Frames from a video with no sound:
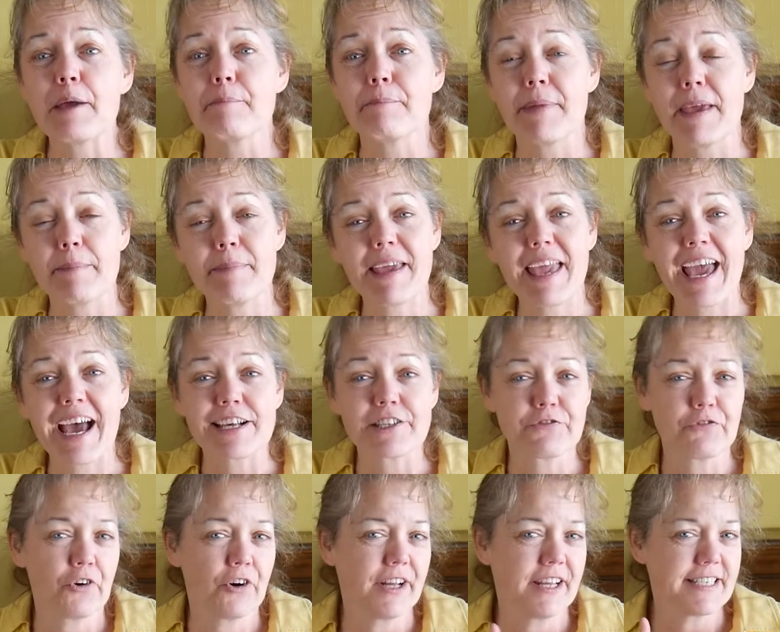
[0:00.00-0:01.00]
maybe ask
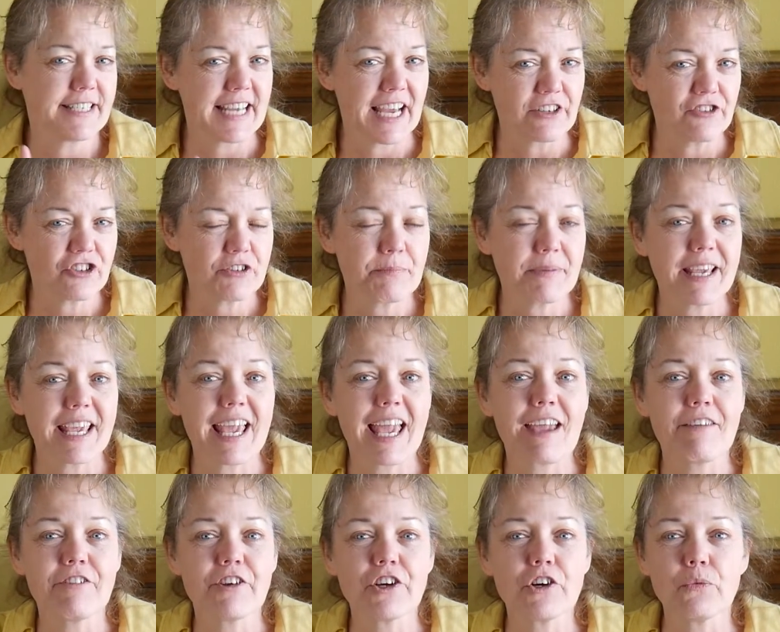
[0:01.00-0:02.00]
for an attention
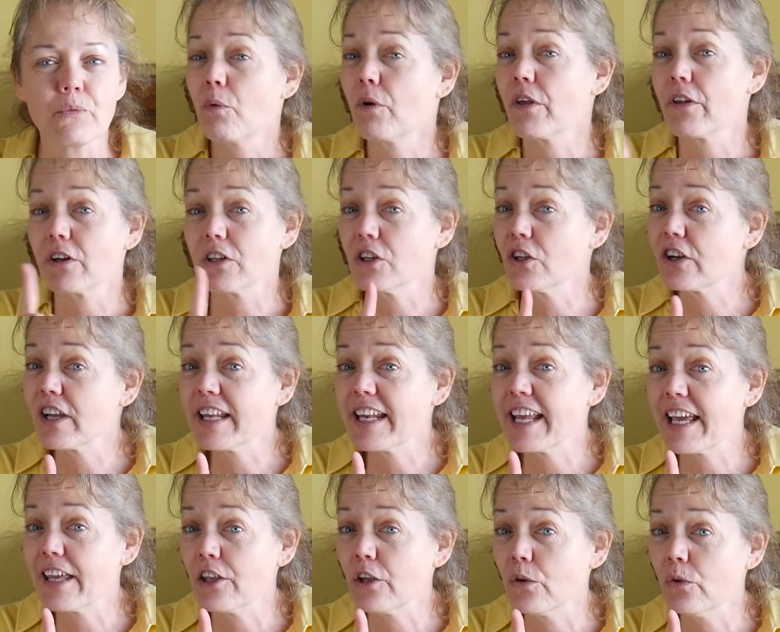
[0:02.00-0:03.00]
behavior where they're looking
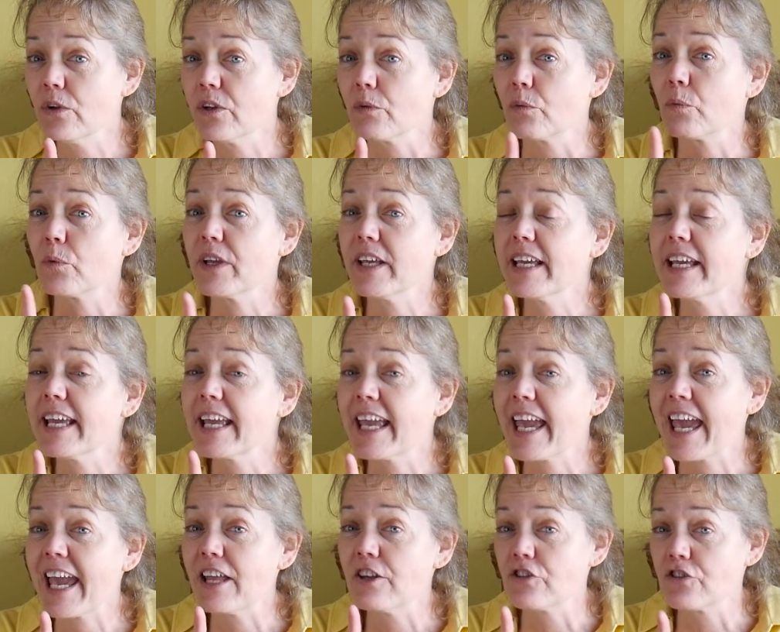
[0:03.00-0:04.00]
at you to
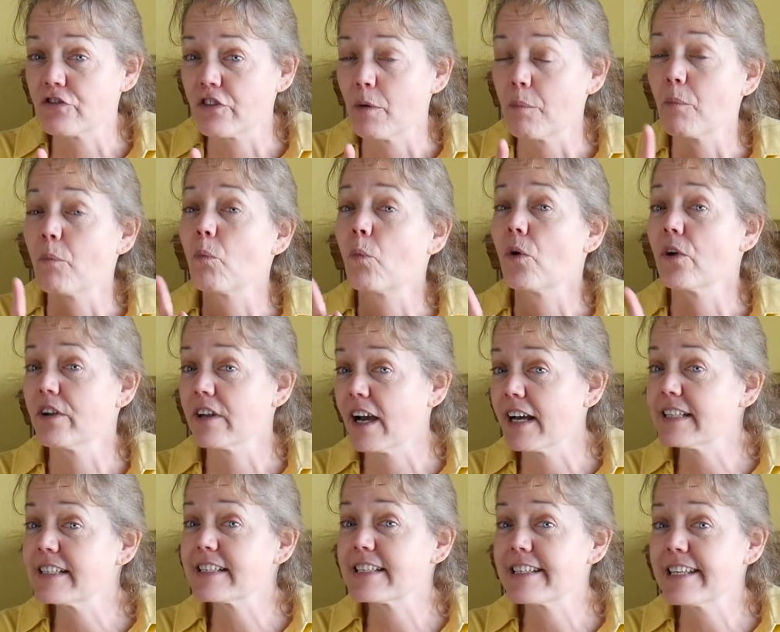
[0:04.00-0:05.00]
re-engage from, we're
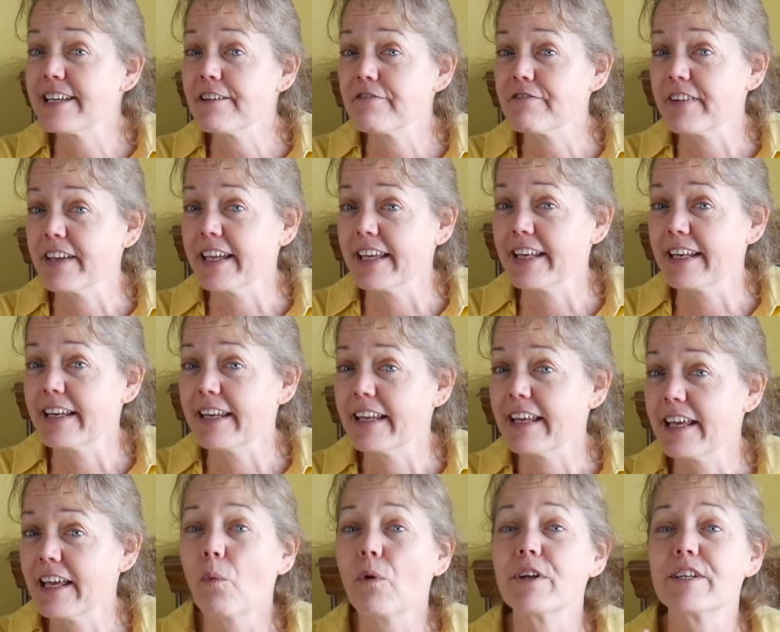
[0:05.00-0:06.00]
done sniffing,
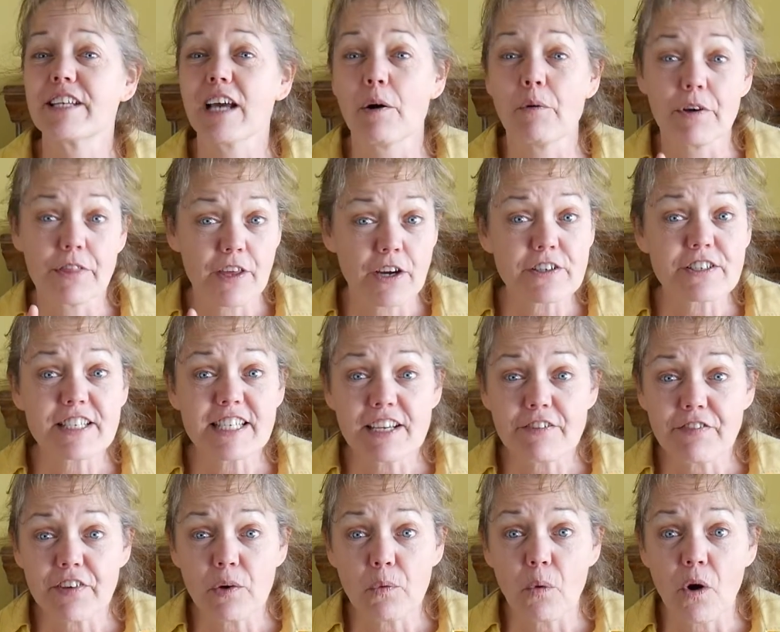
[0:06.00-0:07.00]
we're done with our
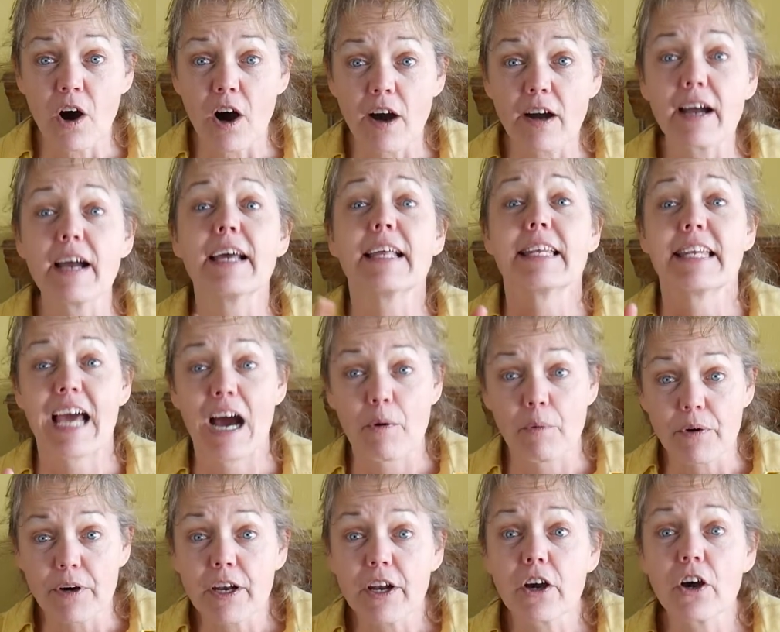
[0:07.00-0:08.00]
sniffy walk, now
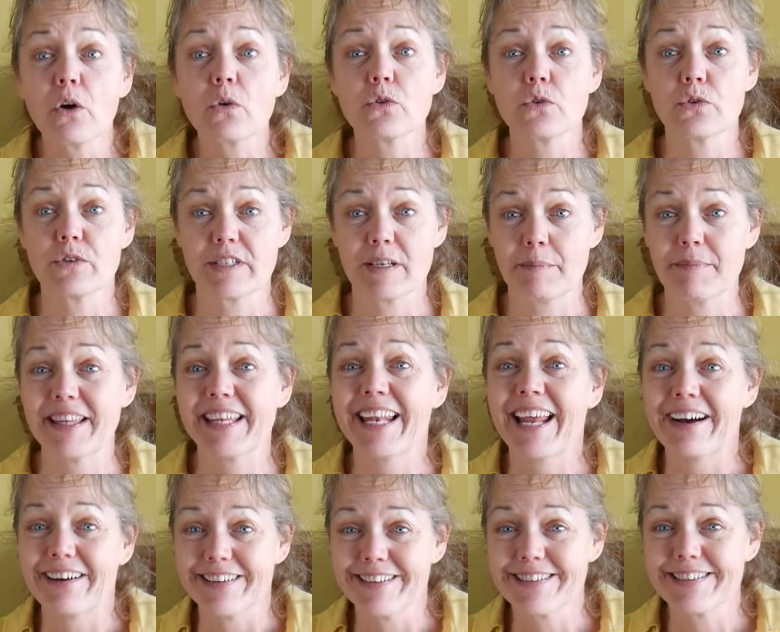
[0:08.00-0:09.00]
we're going to go do something
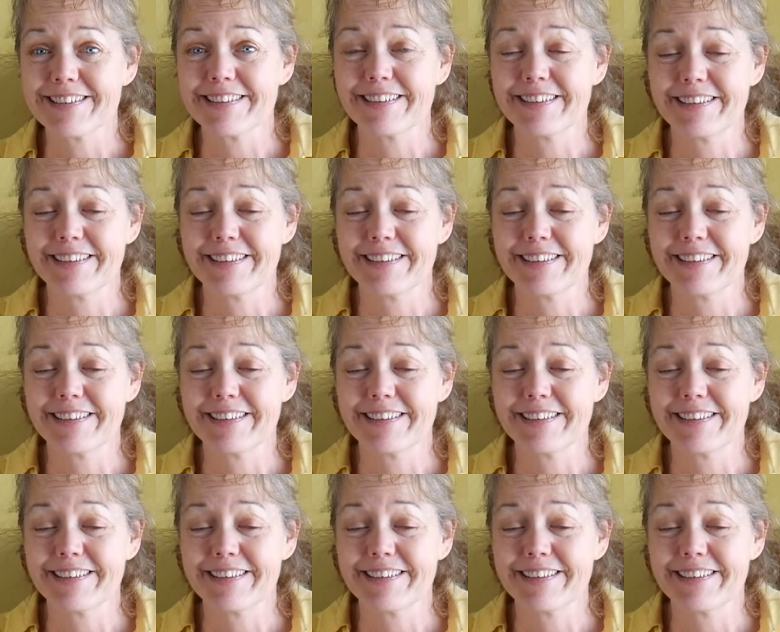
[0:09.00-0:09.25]
else.